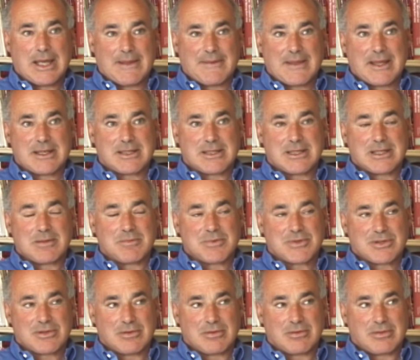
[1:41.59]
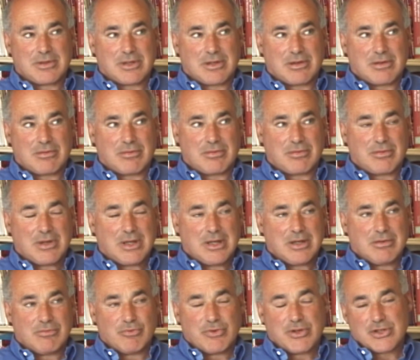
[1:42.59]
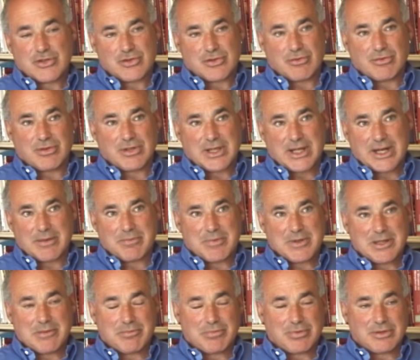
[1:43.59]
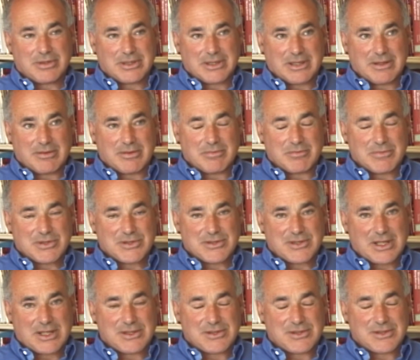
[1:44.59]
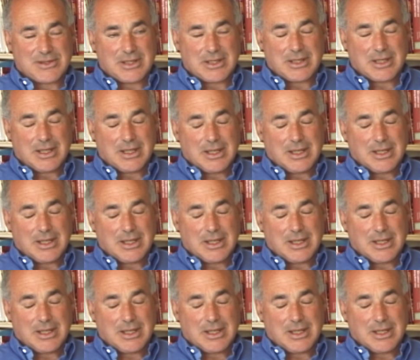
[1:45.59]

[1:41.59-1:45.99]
And that seems to, reassure a lot of people and give them a sense that